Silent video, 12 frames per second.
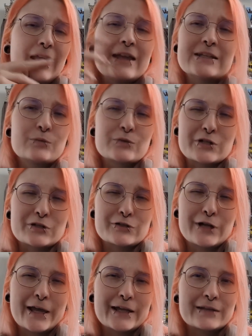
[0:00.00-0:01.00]
And he was
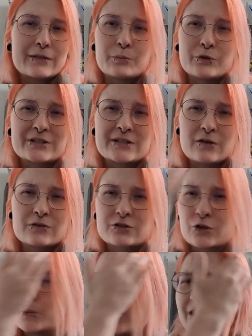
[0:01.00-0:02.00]
also like, the book sounds
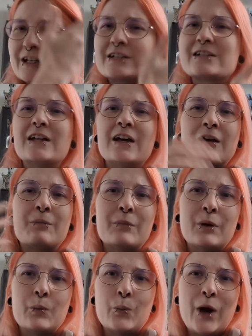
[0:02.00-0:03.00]
so weird.
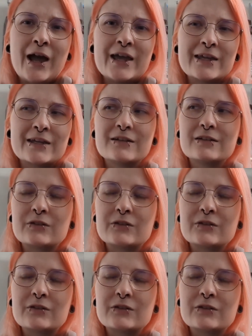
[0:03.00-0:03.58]
Why?